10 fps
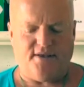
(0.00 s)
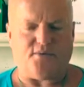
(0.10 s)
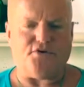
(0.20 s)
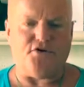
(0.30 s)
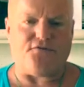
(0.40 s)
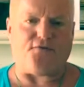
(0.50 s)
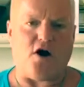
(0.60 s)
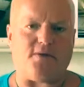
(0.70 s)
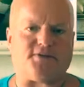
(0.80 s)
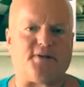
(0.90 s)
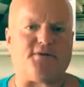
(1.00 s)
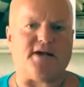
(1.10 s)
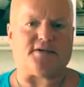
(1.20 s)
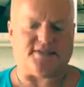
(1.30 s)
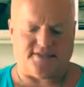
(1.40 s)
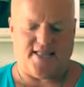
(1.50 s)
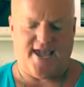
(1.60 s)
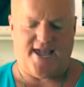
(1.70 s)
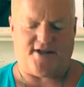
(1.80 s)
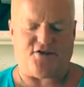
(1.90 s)
when you farm someone else's
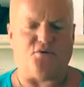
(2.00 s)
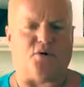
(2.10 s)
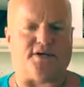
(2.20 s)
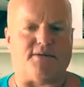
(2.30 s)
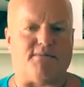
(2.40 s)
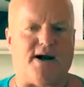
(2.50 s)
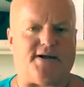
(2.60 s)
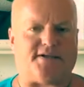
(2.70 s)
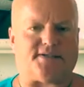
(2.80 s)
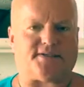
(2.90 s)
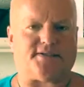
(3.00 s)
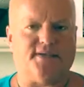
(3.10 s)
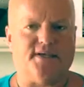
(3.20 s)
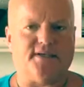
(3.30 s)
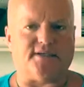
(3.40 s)
land, you will get a minus.